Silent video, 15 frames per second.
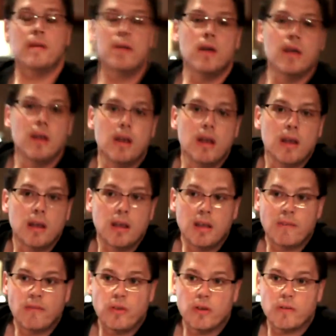that
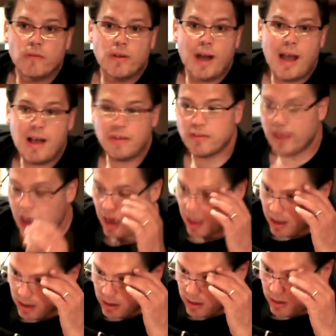if you're a front of house
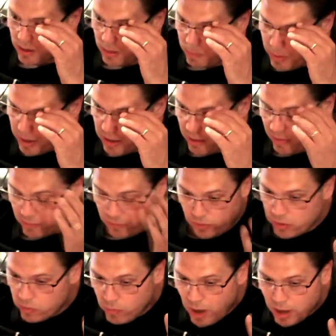guy, depending if
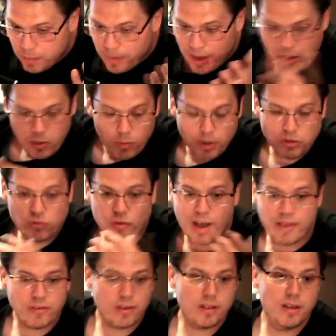you're in a rock band, you want a
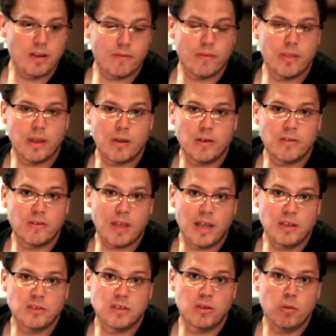drastically different thing on
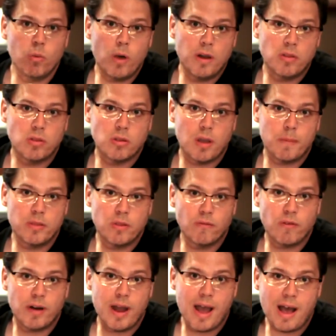stage than you want coming
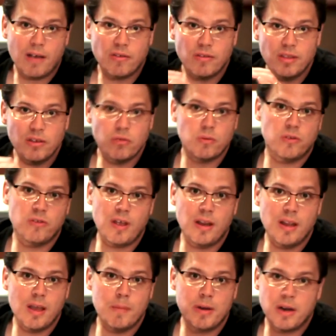through front of house. This will
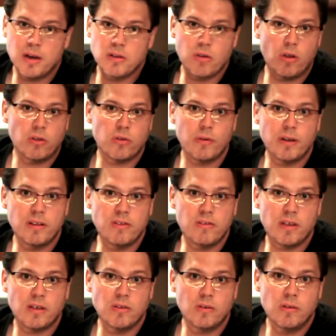send him an unadulterated
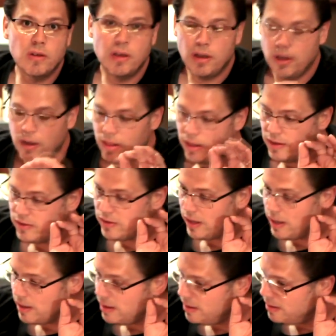signal that's
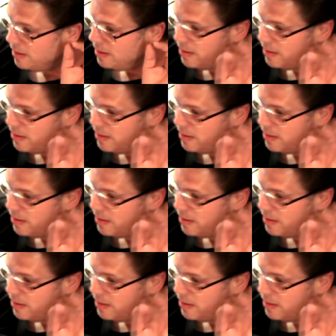like